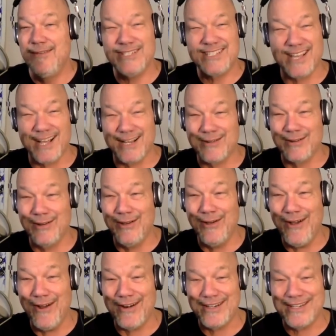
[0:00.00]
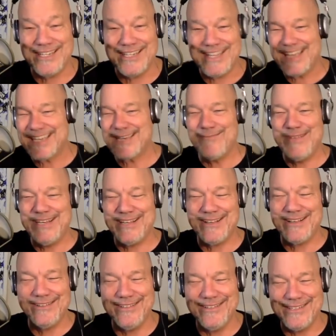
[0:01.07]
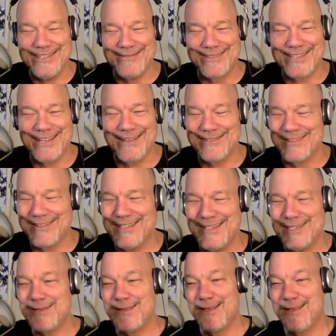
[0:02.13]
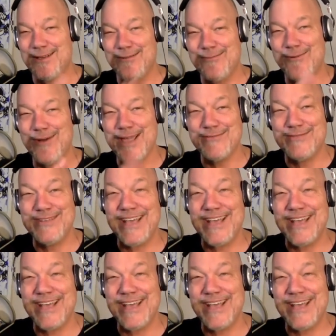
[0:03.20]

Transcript: was Dr. Laura. She's asking me to go do some stuff." So I just waved